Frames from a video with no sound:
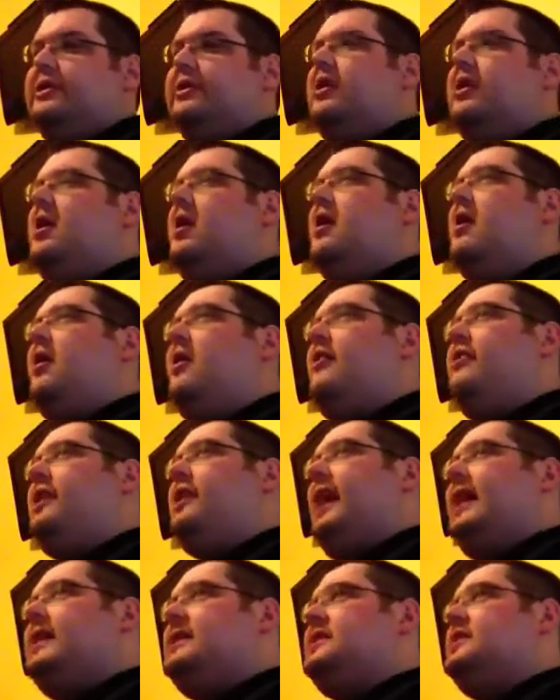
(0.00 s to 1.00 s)
and the
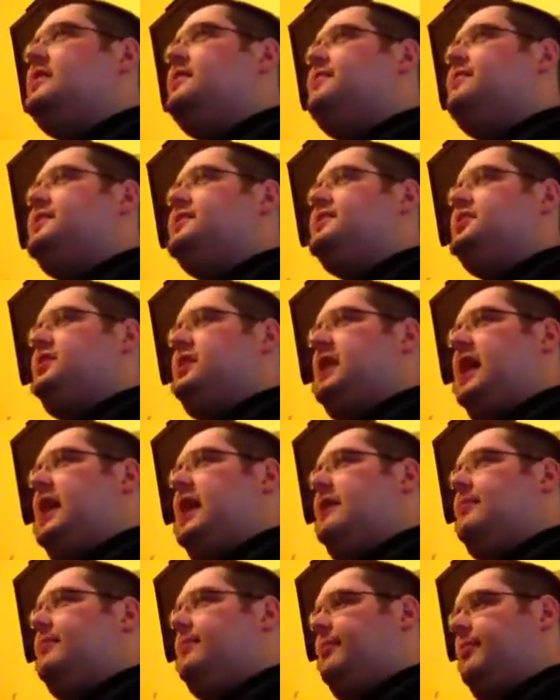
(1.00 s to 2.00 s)
idea of this
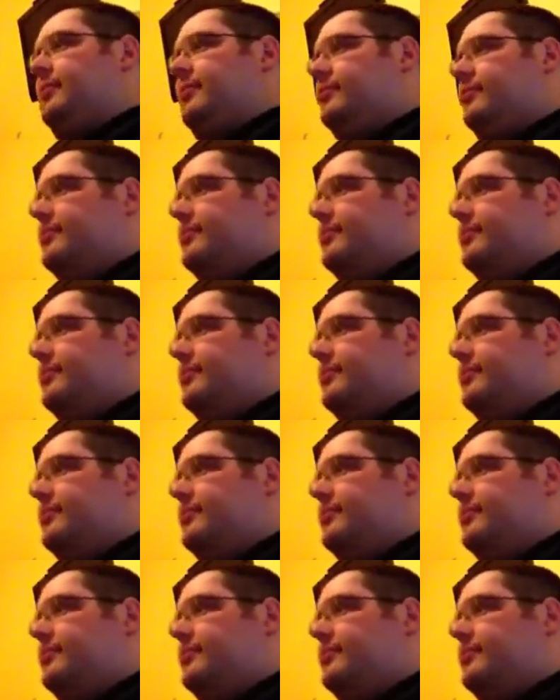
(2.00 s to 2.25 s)
game